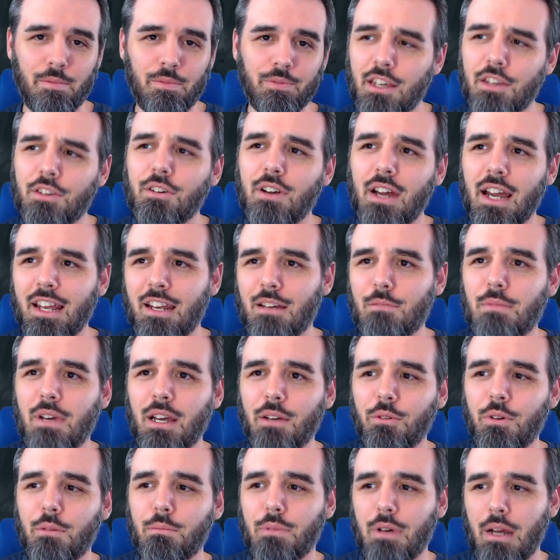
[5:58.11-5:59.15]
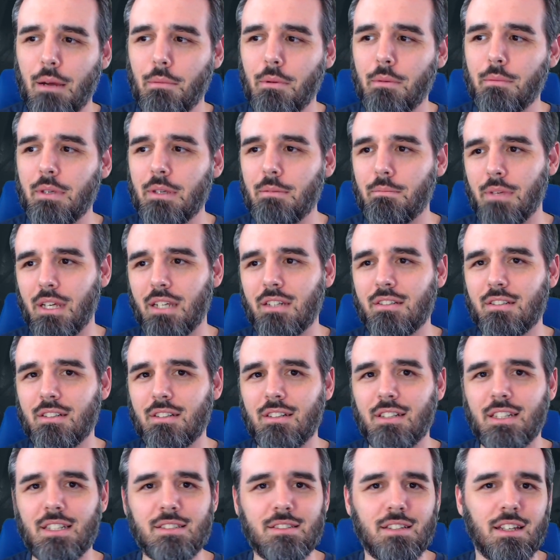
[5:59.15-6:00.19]
The other item I would probably
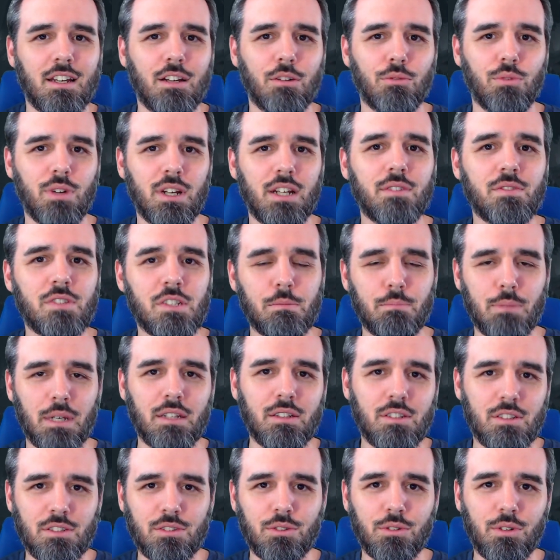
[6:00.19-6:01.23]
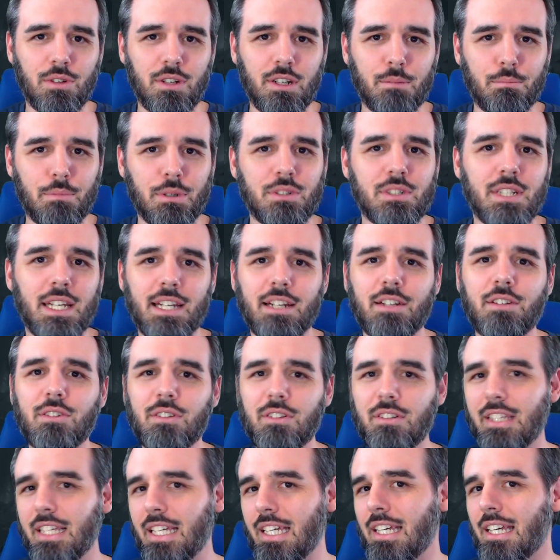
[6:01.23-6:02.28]
mention is like a ring of spell storing,
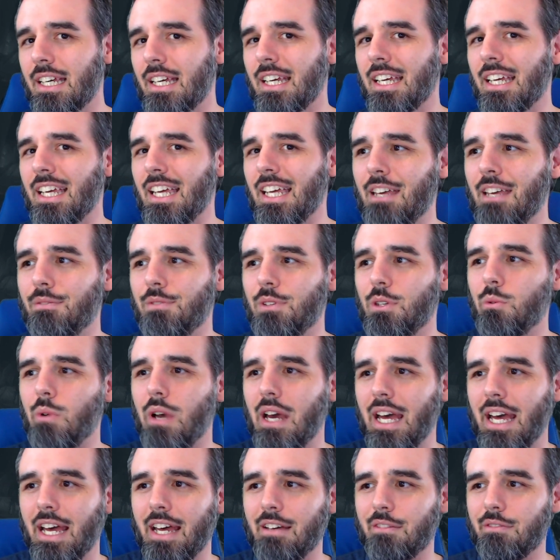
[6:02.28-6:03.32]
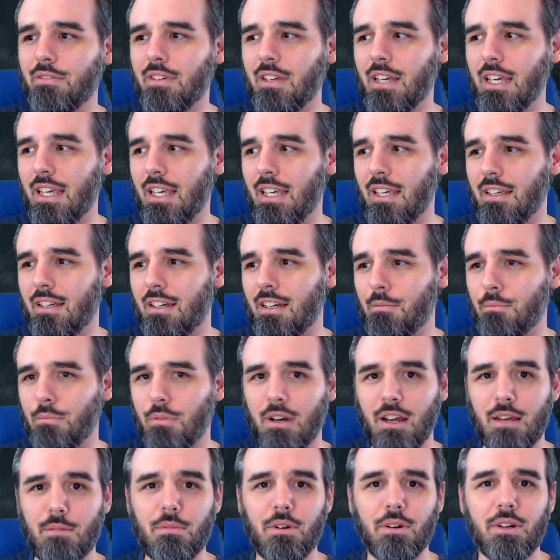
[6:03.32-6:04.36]
particularly if you have a
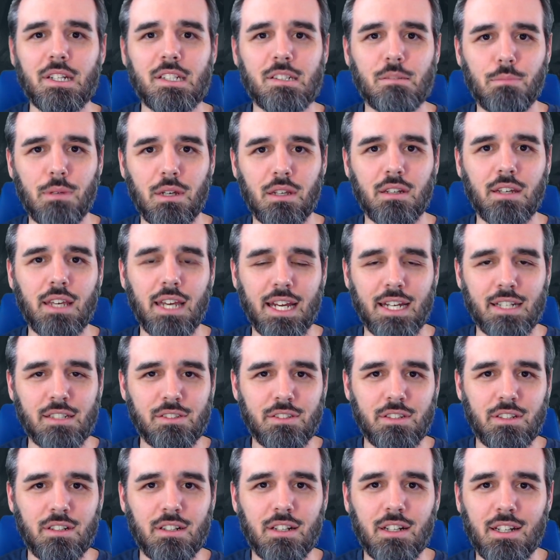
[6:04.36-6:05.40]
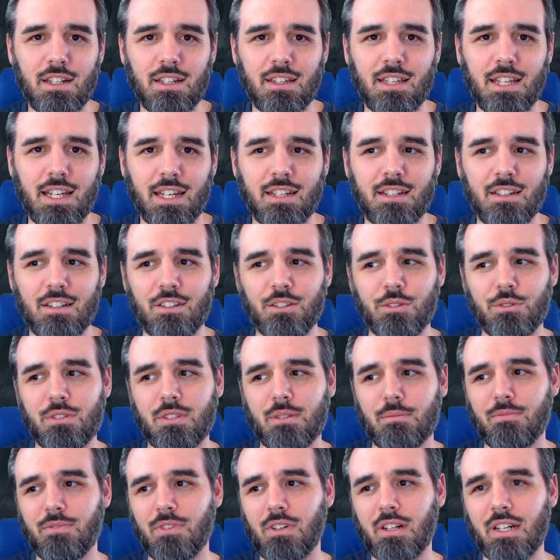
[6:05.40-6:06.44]
primary spellcaster that can do
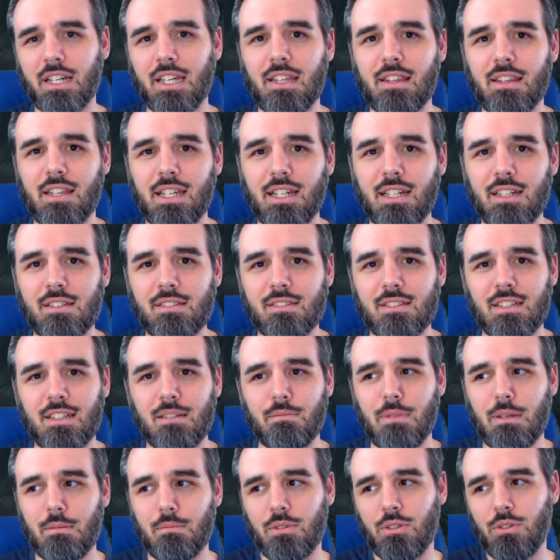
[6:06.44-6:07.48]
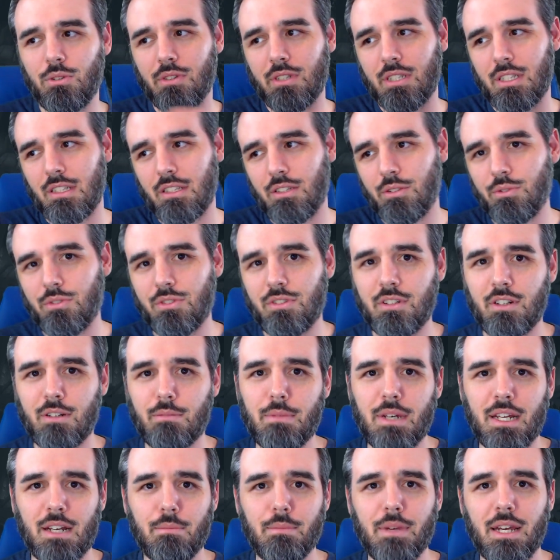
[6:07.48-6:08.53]
some funky things. And then maybe you could use
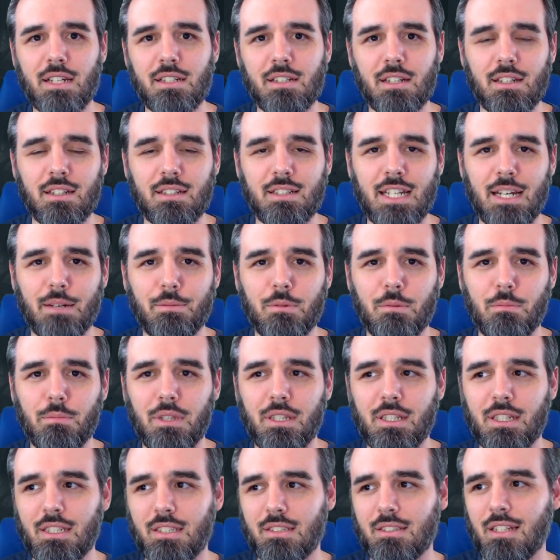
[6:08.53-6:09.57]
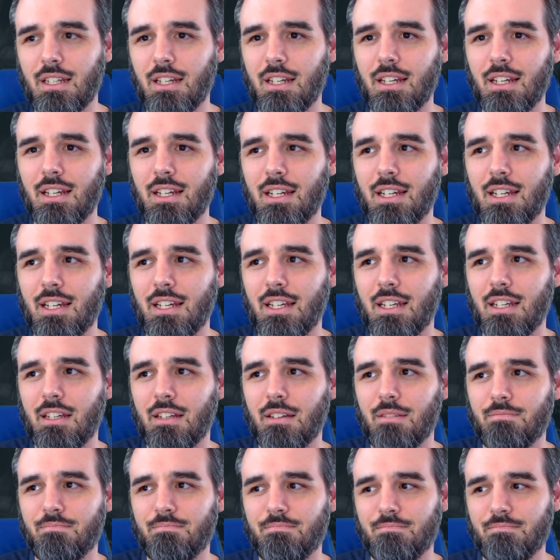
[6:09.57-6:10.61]
your meta magic adept, because
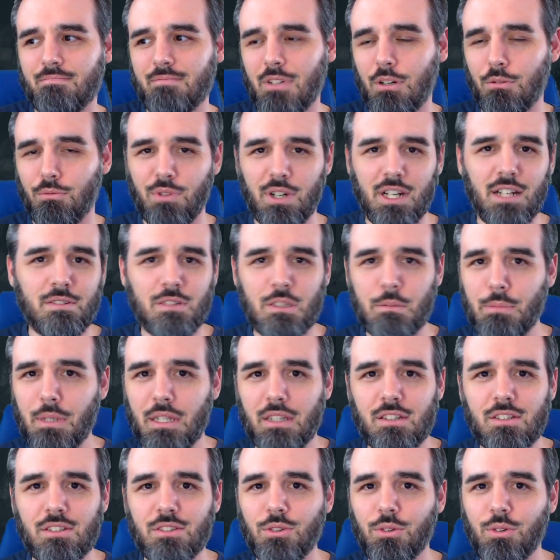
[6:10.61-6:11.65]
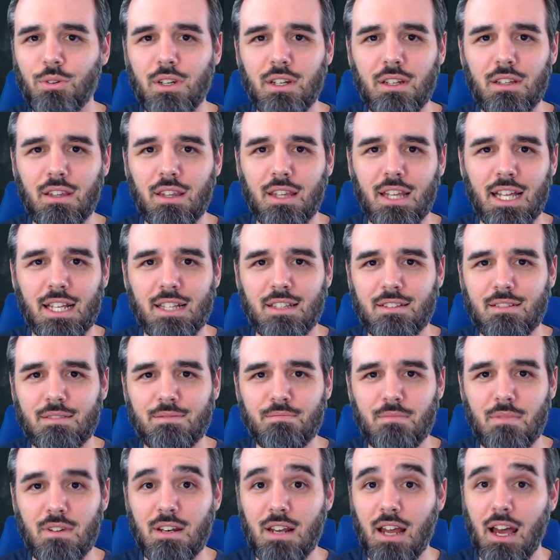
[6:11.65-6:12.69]
a ring of spell storing
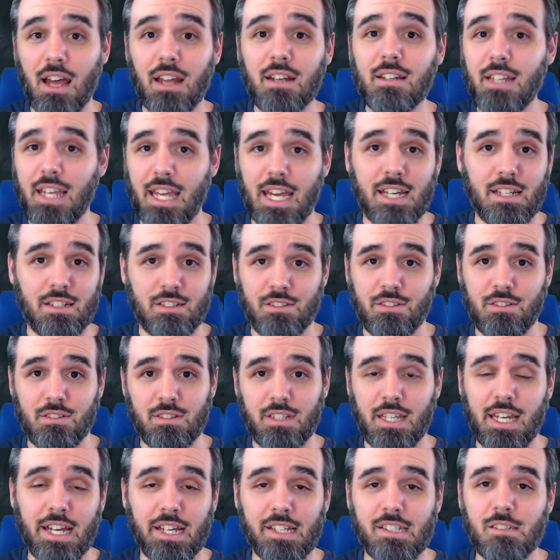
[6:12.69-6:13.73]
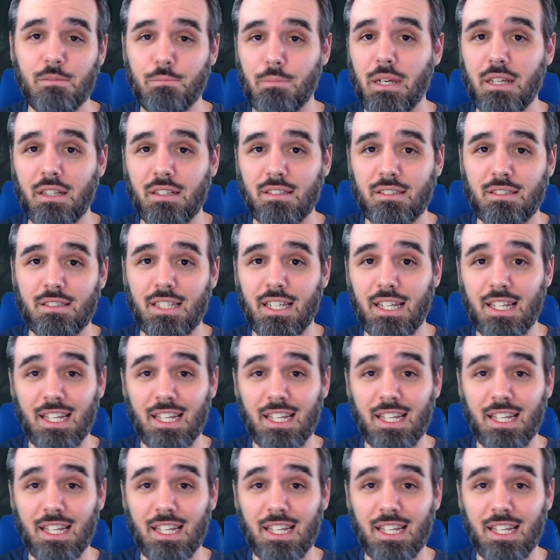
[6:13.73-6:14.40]
lets non-casters cast spells.